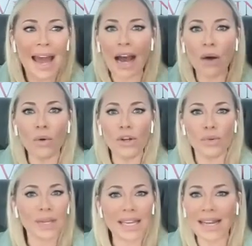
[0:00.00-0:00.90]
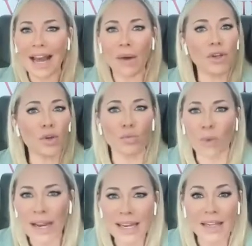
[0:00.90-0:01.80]
How are you eating? How are you
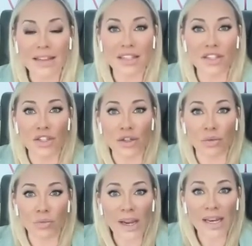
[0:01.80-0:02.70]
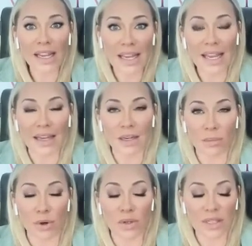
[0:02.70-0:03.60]
writing? This is your writing hand. He
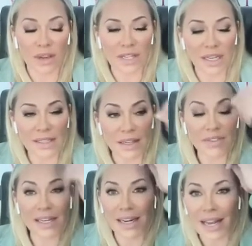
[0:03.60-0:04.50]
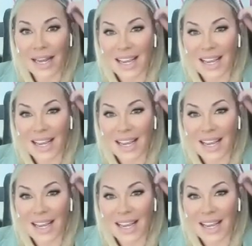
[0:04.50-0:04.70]
broke his left hand. He's left-handed.